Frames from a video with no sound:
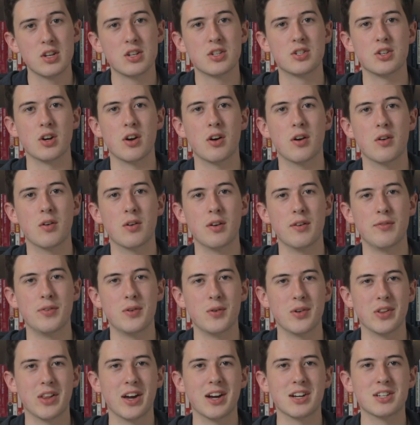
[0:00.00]
So if
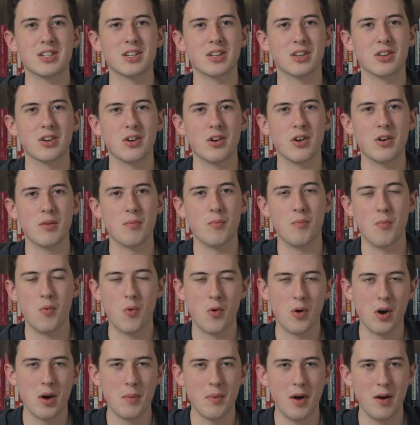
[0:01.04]
you would like to learn
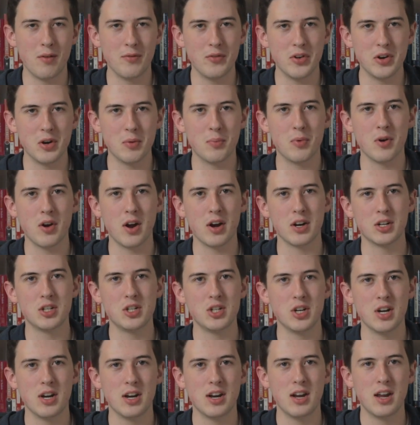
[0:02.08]
more about video
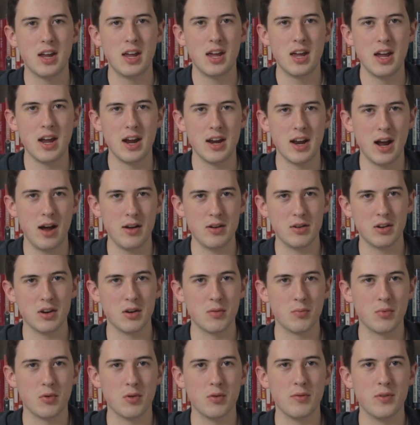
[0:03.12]
production and how you can
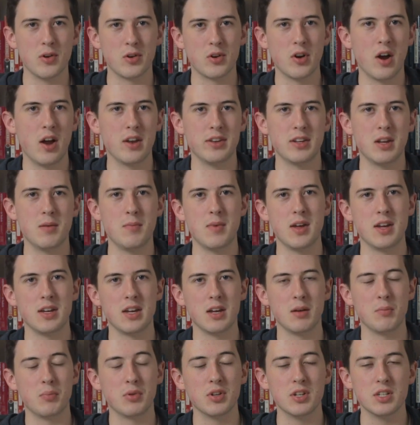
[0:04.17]
improve your content
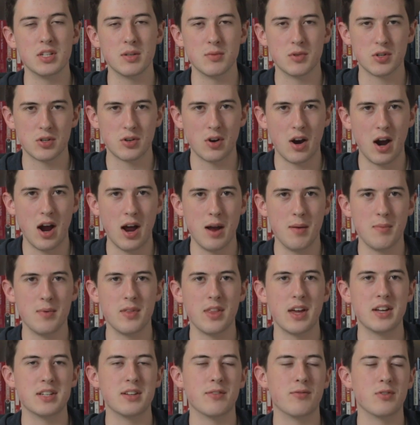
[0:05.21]
making, please subscribe.
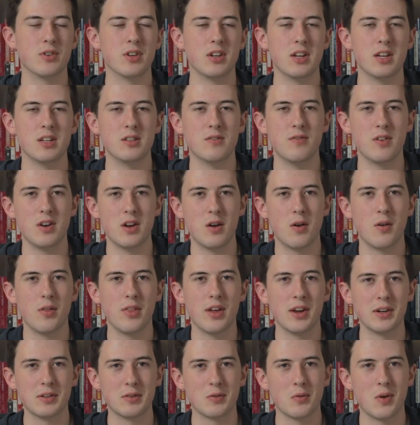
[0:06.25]
That's it for today's video.
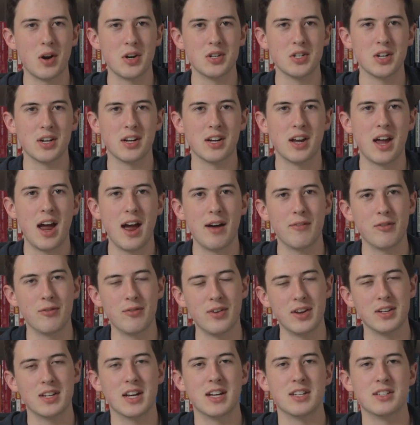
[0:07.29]
Thanks for watching. Have a
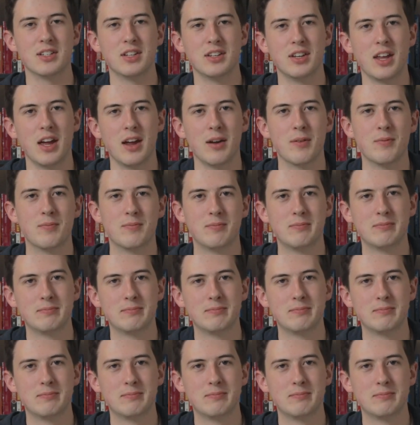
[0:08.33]
fantastic day.